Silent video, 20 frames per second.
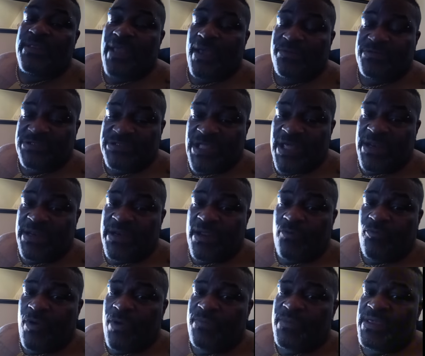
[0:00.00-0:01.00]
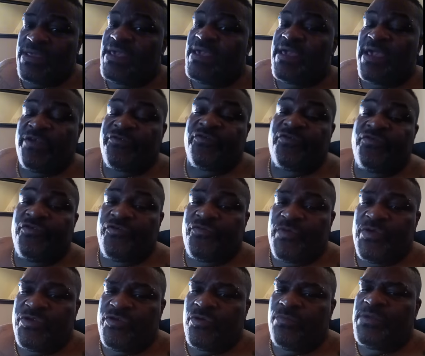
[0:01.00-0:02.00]
that was standing there with me, he introduced
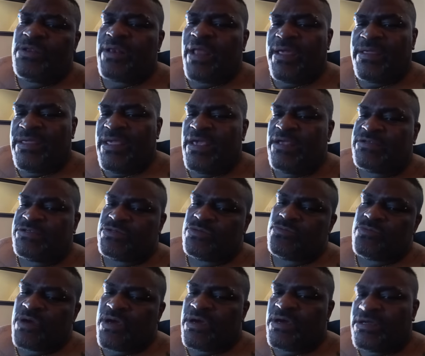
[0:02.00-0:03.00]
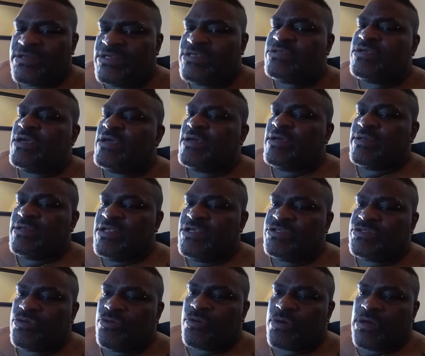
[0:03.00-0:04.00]
me to him. He like, yeah, Tune, cuz, these
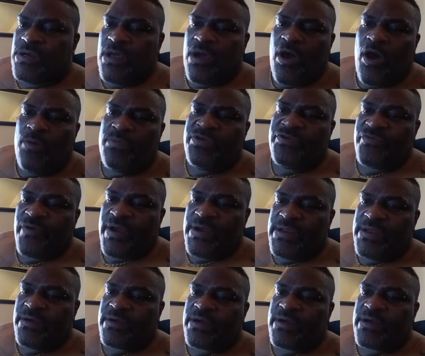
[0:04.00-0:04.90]
two of the little homies right here,